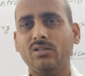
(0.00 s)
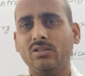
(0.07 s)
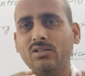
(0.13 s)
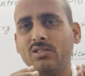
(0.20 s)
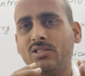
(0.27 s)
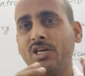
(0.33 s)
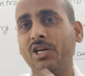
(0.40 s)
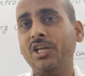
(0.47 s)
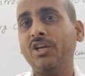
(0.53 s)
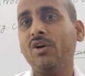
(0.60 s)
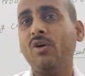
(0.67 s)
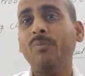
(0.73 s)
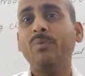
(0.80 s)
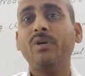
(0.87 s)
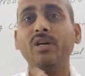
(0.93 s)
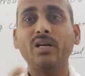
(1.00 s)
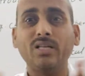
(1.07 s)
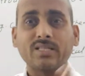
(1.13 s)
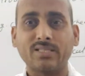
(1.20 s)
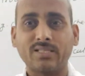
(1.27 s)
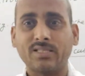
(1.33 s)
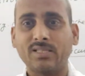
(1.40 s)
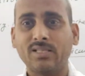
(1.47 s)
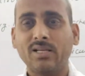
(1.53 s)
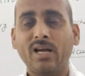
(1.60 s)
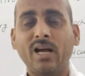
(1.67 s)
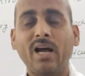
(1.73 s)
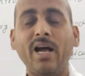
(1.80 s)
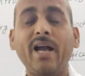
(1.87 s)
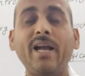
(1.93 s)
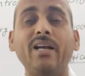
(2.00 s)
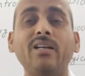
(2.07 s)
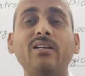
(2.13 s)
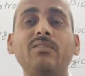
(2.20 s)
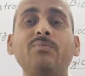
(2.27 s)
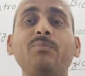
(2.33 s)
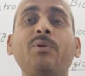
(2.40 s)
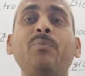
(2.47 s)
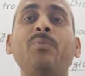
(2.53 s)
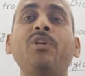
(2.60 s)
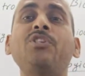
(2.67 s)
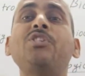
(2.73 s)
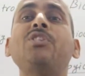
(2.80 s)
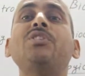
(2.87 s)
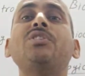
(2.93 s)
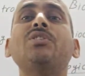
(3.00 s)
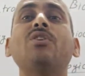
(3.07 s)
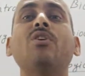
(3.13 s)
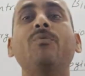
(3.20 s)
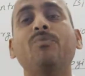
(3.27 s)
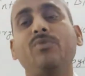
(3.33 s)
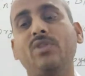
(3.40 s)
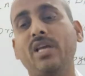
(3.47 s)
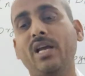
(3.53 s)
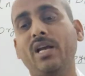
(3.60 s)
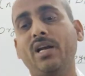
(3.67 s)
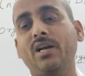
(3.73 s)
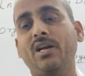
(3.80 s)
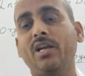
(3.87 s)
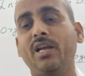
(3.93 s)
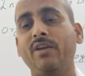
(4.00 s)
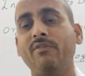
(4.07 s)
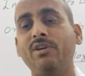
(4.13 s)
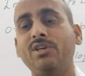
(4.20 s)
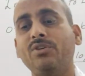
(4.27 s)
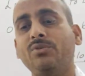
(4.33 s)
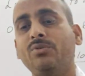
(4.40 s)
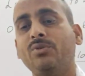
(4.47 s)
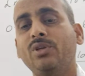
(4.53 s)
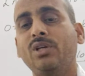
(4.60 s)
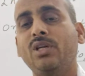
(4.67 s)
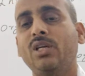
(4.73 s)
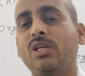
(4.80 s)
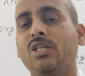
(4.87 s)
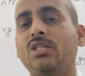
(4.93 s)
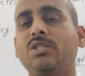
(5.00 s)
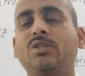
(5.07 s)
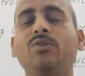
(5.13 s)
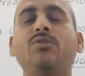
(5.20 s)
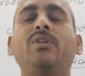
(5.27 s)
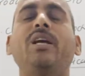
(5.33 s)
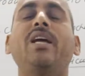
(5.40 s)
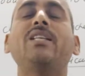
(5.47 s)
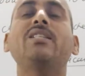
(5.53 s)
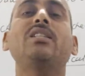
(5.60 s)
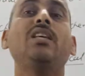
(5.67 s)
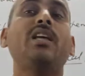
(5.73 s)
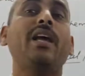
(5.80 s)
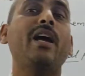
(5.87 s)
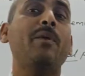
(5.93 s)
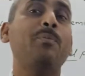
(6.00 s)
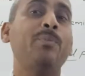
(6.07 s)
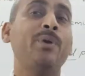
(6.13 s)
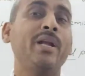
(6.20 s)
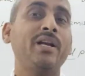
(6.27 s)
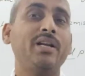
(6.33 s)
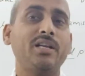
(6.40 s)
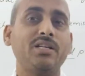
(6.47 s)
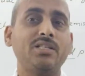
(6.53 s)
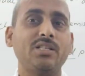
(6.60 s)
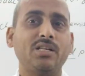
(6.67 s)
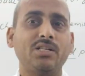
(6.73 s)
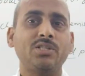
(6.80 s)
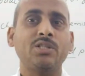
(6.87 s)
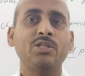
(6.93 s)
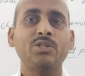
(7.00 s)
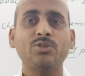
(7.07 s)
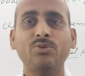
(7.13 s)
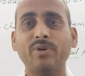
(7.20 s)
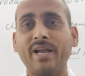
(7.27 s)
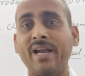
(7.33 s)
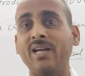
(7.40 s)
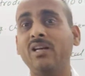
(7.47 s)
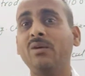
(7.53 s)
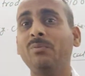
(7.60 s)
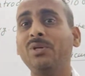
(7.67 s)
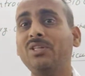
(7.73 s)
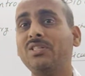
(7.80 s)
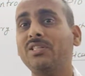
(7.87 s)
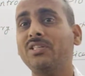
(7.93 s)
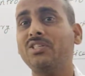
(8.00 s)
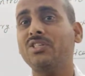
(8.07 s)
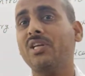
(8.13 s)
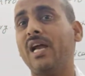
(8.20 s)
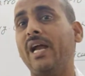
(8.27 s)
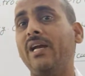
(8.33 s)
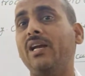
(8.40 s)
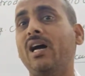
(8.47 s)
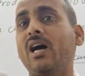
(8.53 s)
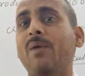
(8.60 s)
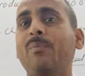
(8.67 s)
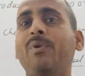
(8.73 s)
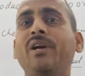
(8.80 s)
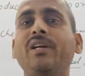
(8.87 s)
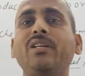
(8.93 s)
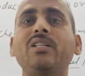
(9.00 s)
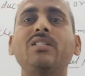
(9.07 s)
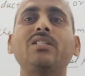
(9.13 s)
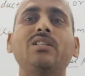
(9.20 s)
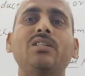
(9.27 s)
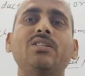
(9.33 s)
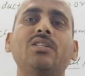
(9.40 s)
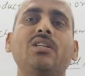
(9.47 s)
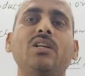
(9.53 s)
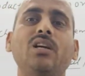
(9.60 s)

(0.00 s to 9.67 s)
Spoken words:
study of drugs and preparations of their derivative is known as the applied research. So random research and applied research